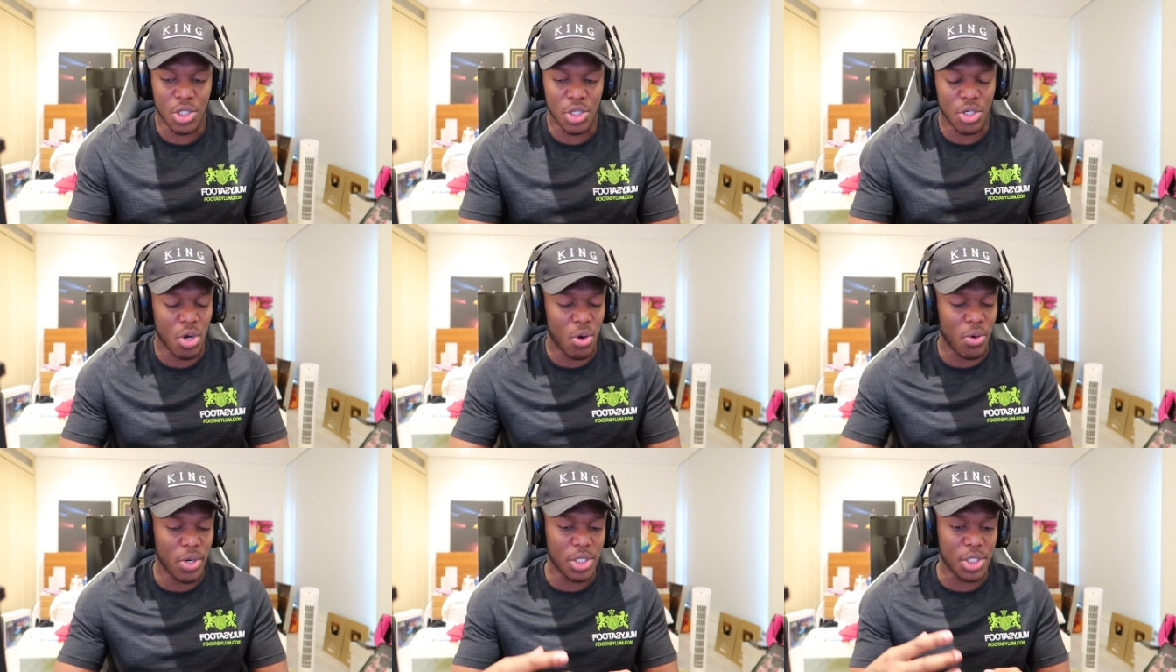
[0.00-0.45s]
You
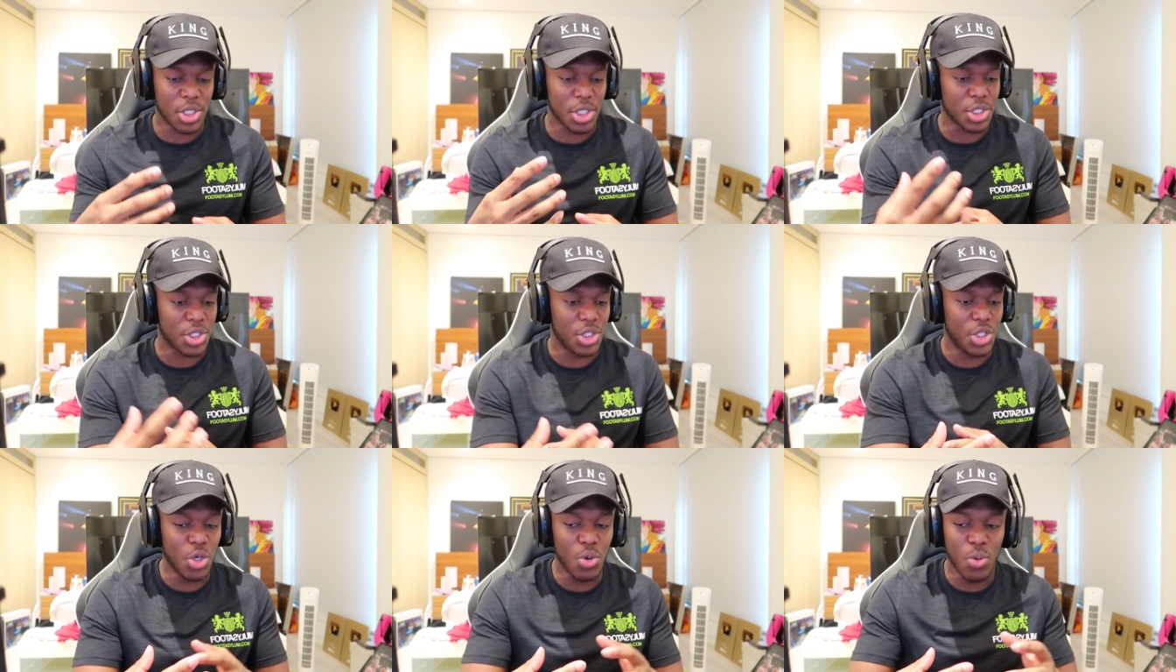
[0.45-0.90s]
should always
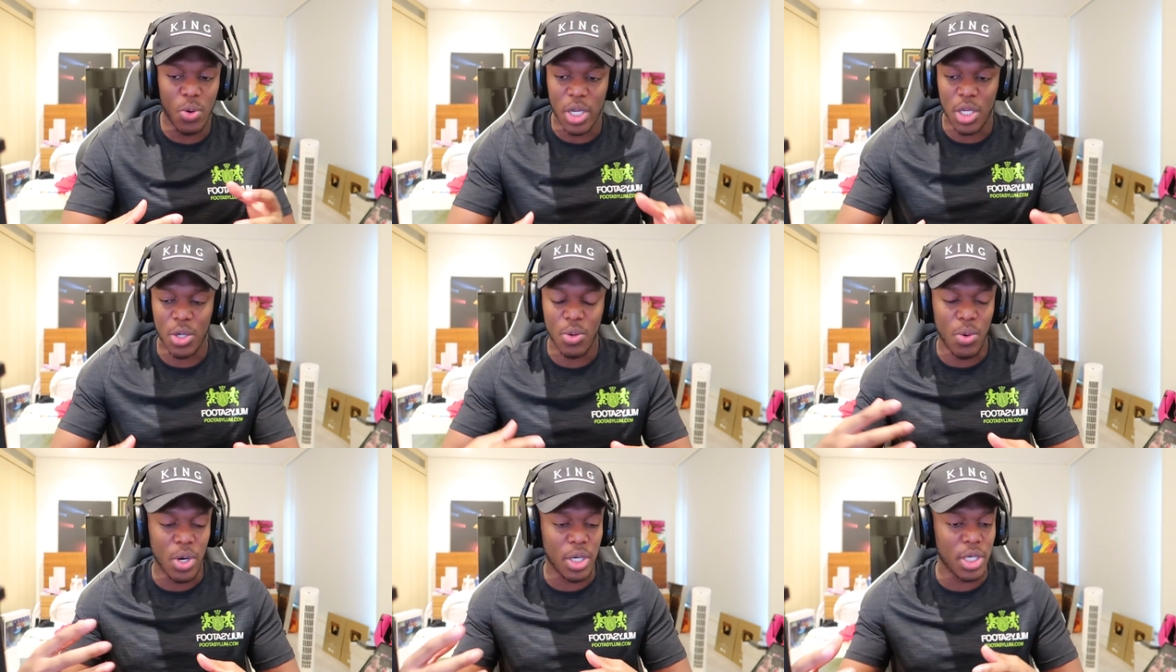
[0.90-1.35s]
just do what
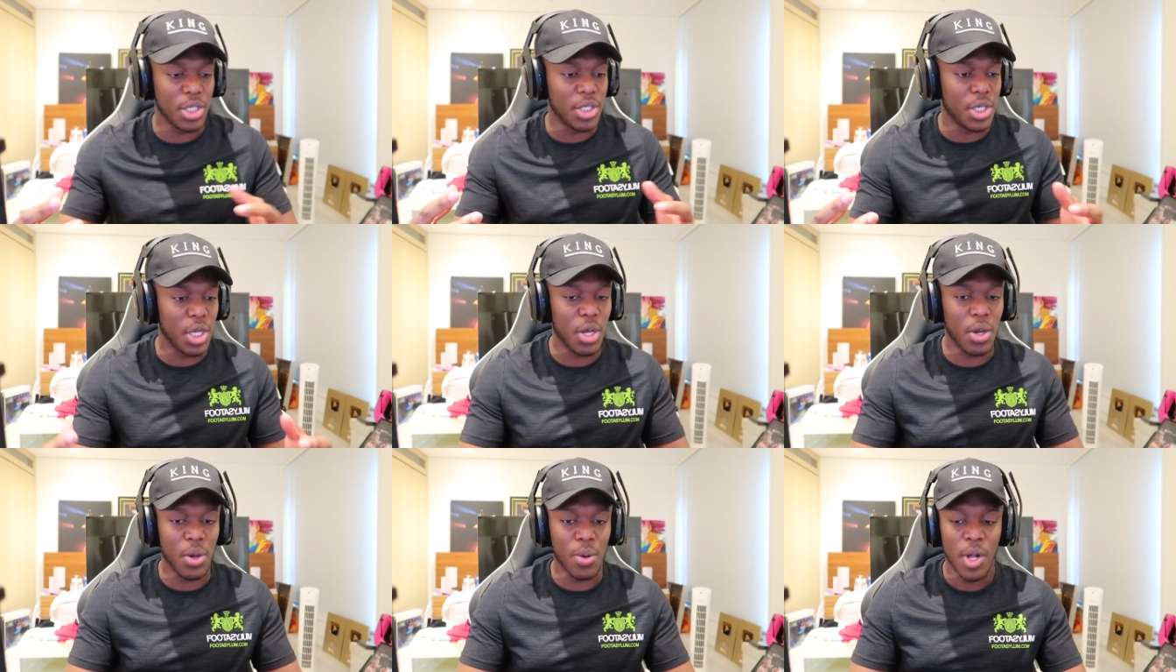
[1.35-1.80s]
you want to
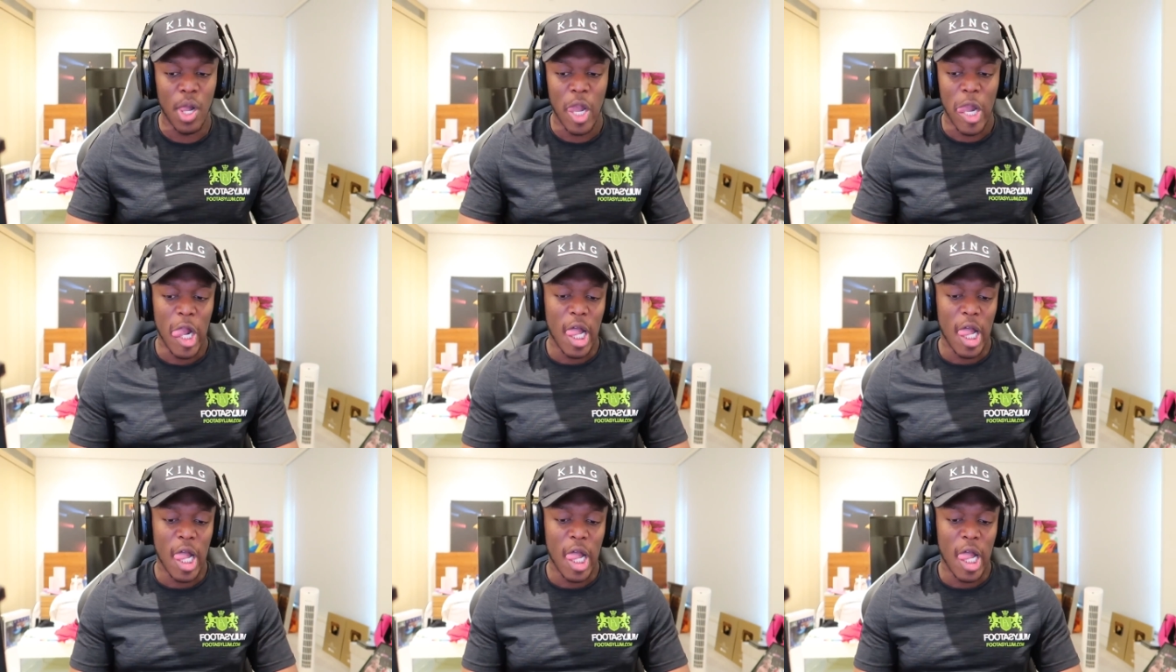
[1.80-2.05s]
do.